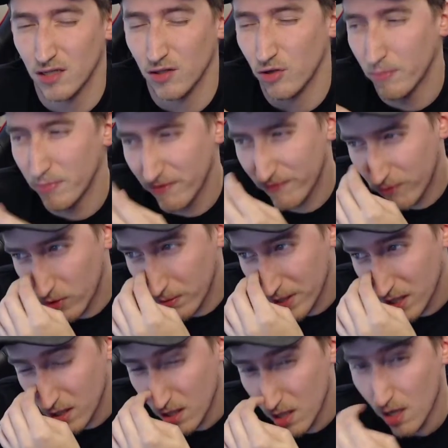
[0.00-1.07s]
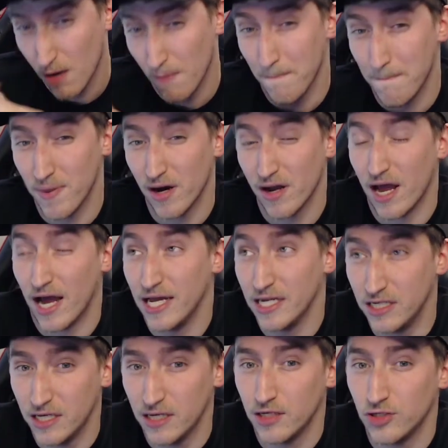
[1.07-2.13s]
little bit for me. But I
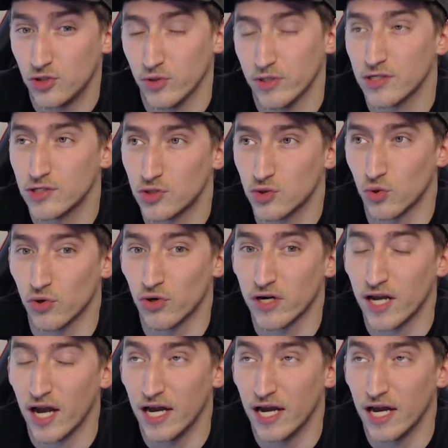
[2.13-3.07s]
did enjoy the story.